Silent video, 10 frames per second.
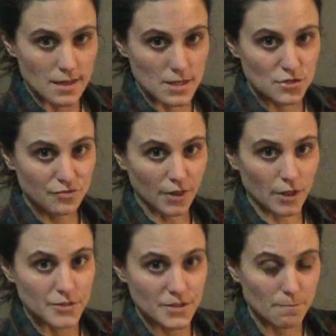is
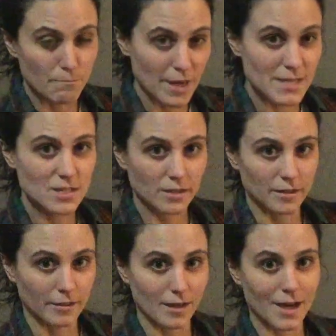false, based on
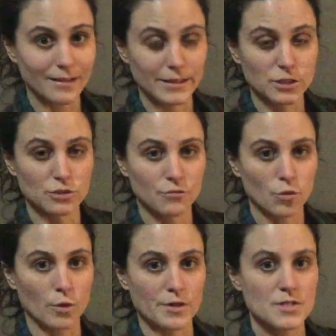our knowledge, of
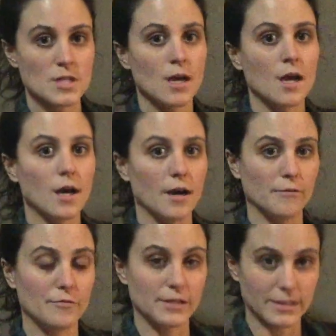course,
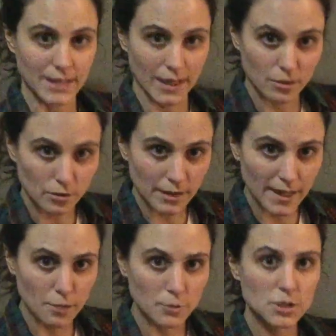of the technical
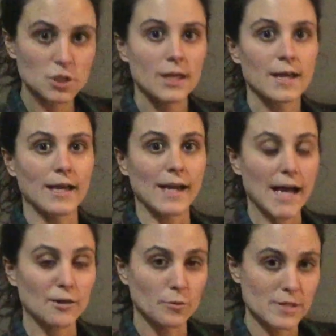language and
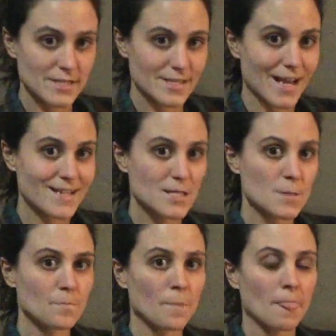how to assess
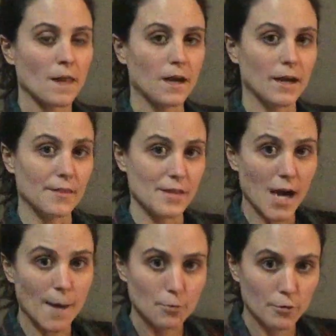the
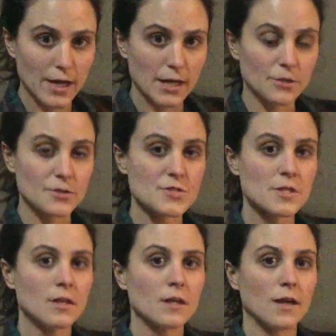
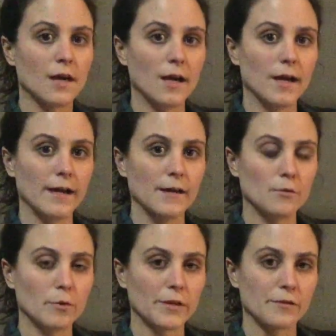operators,
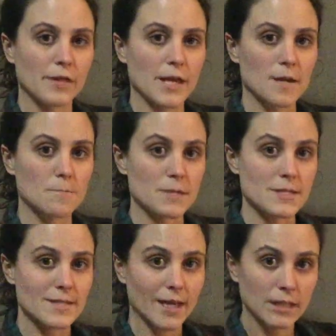whether they
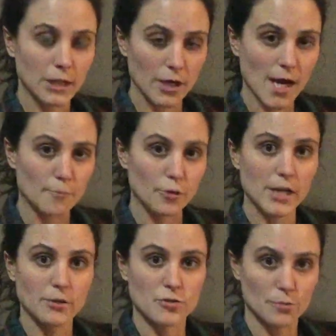be secondary
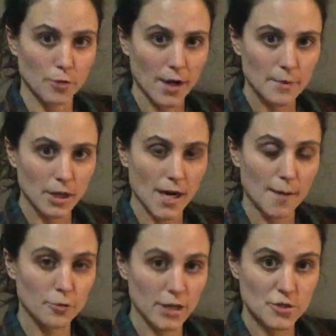operators or primary
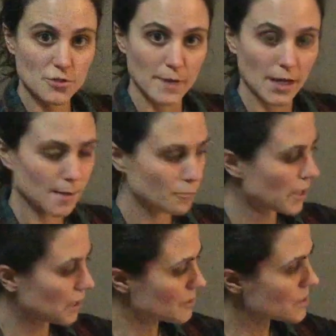operators, main
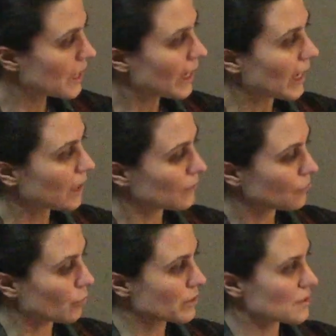operators, and
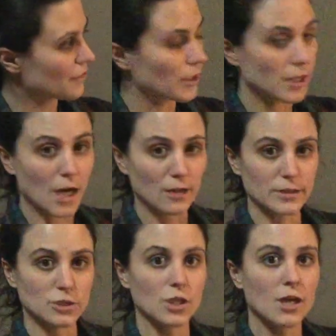of course of our
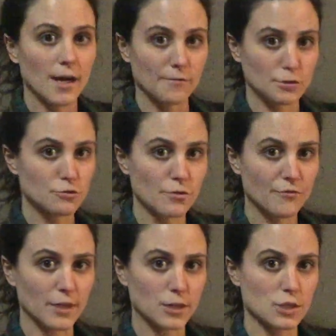knowledge of the truth
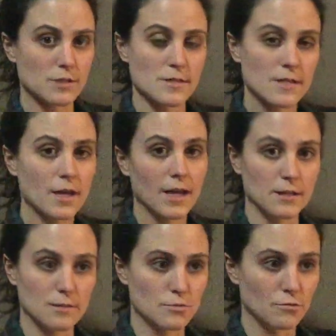functions
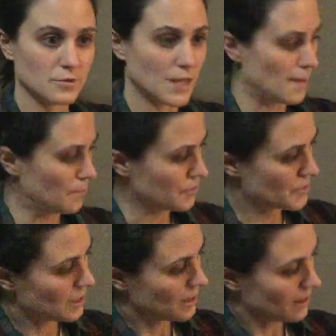and the truth
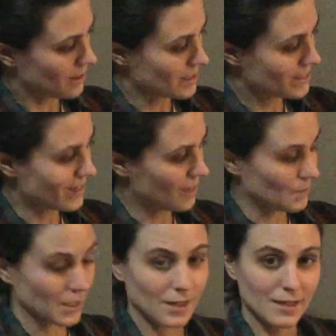tables. This
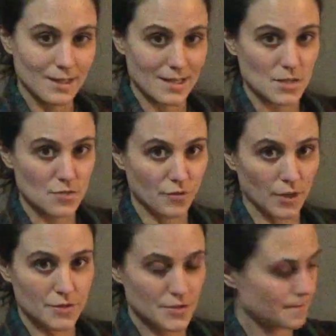statement is
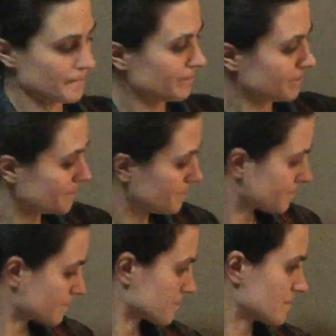false.
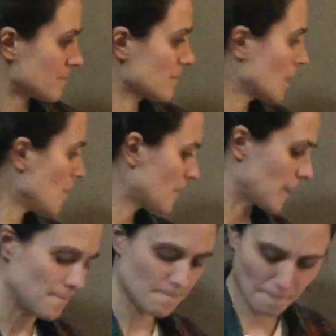
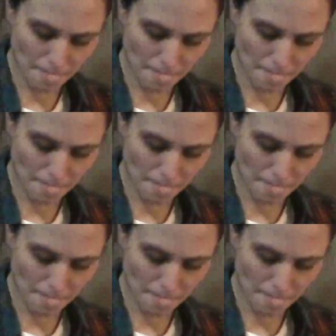Okay.